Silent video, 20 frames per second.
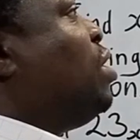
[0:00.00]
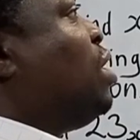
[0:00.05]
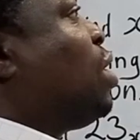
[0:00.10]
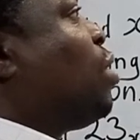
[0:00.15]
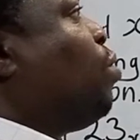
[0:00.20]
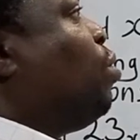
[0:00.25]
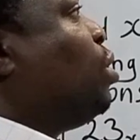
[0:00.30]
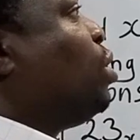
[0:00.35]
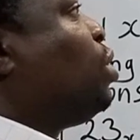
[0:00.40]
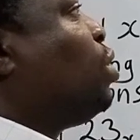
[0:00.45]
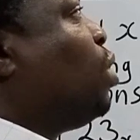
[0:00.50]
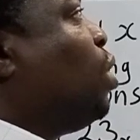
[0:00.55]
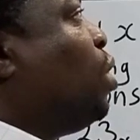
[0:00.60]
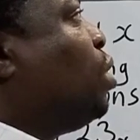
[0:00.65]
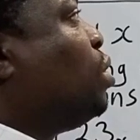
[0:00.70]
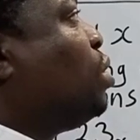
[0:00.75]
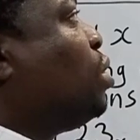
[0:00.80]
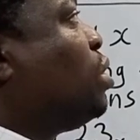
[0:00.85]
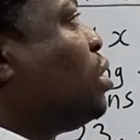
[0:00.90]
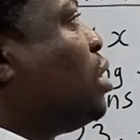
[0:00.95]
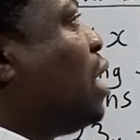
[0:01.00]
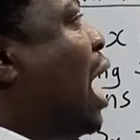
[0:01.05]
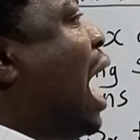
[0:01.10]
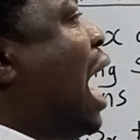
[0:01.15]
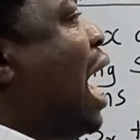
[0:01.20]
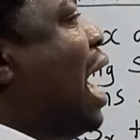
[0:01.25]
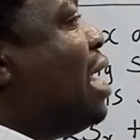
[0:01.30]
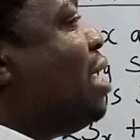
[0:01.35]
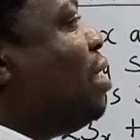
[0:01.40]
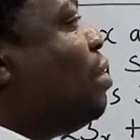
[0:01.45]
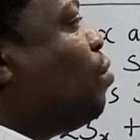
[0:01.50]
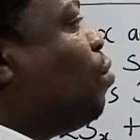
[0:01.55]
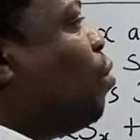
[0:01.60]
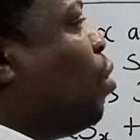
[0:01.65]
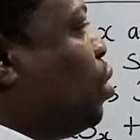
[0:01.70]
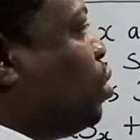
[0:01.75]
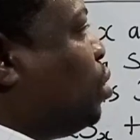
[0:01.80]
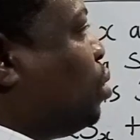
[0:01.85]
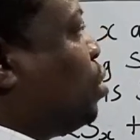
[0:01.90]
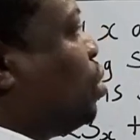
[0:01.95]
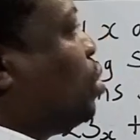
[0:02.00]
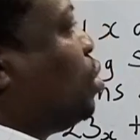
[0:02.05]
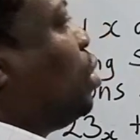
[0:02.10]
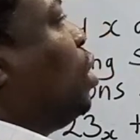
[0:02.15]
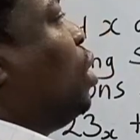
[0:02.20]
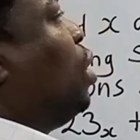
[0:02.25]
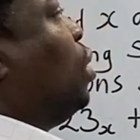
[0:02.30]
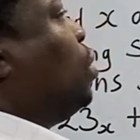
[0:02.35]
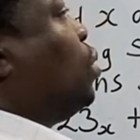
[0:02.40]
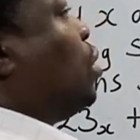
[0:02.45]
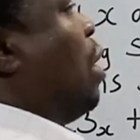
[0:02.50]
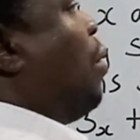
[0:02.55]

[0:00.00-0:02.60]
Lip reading: the equations I want. So